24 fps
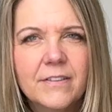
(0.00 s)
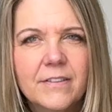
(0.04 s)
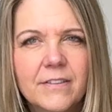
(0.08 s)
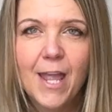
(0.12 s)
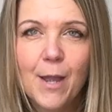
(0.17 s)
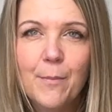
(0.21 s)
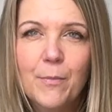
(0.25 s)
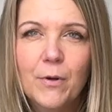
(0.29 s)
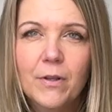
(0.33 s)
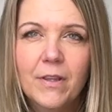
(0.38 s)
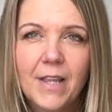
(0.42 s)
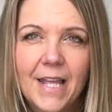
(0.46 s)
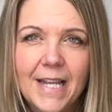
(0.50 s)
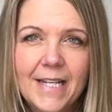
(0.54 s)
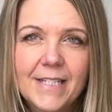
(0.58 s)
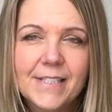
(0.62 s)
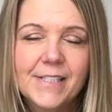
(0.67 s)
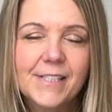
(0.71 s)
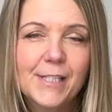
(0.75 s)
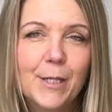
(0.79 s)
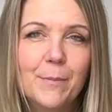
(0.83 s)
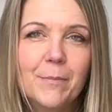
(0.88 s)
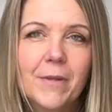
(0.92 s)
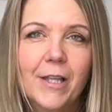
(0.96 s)
Amber light
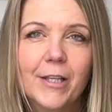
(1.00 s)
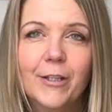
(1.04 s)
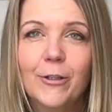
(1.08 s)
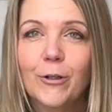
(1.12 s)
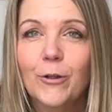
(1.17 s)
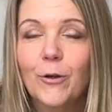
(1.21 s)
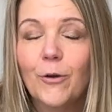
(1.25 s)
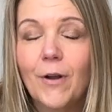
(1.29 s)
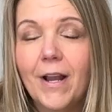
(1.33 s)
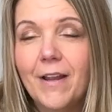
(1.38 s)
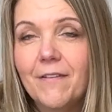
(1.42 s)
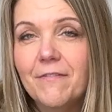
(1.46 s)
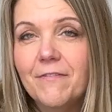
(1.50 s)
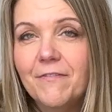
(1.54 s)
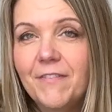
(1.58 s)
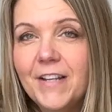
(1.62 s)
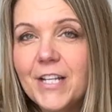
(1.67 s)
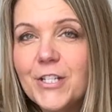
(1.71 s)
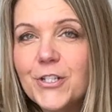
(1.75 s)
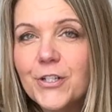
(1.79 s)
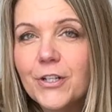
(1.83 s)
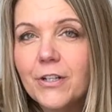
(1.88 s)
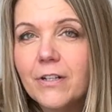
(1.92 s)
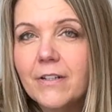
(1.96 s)
seemed like a great
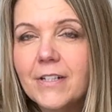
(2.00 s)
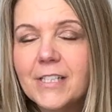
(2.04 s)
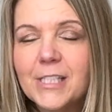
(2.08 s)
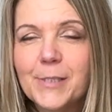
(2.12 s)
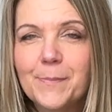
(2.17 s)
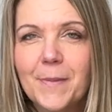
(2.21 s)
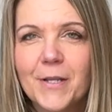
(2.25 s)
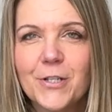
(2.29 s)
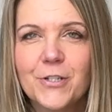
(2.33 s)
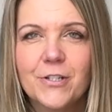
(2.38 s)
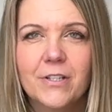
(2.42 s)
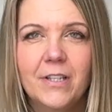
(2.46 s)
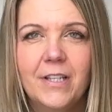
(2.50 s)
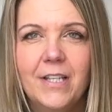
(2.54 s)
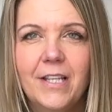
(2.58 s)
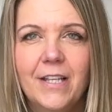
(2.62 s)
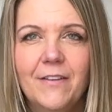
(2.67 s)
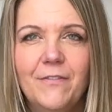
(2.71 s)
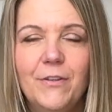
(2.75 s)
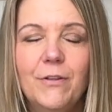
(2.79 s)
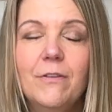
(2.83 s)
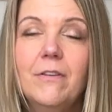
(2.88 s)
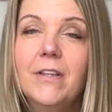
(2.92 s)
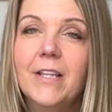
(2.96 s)
feature, especially
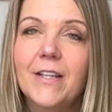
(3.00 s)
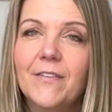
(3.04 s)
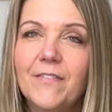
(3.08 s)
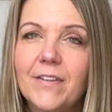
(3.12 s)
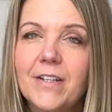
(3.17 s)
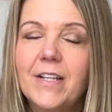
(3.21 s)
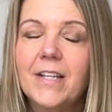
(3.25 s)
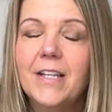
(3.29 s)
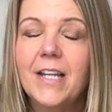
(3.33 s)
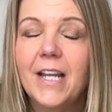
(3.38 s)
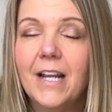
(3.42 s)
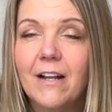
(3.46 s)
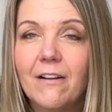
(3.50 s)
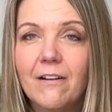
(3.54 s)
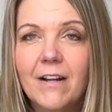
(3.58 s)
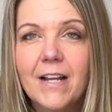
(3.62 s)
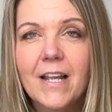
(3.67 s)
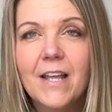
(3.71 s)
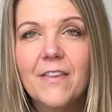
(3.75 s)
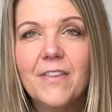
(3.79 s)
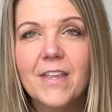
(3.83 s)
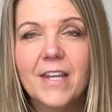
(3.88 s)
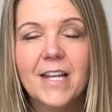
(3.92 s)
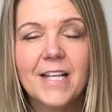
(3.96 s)
if you live in an
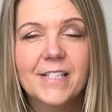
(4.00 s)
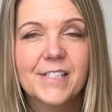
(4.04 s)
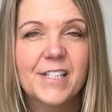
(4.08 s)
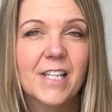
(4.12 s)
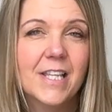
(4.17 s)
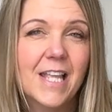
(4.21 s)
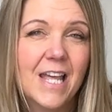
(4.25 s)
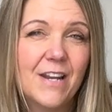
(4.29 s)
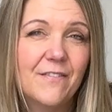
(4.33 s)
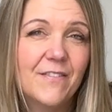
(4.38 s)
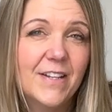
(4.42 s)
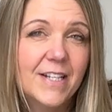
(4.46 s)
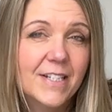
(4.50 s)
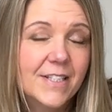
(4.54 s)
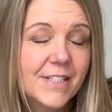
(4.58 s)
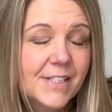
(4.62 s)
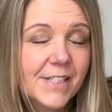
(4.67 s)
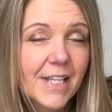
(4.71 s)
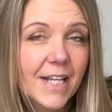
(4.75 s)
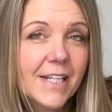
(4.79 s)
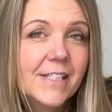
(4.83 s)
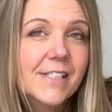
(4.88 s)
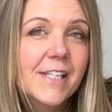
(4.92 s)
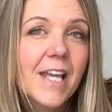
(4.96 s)
area that has a lot of
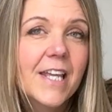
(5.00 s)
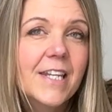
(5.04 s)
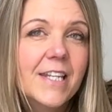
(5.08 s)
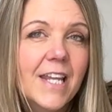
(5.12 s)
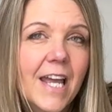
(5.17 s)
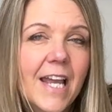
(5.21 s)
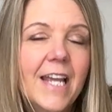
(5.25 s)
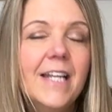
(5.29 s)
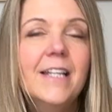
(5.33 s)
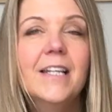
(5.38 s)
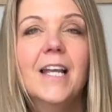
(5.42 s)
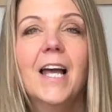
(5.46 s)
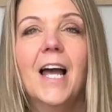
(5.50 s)
insects at night.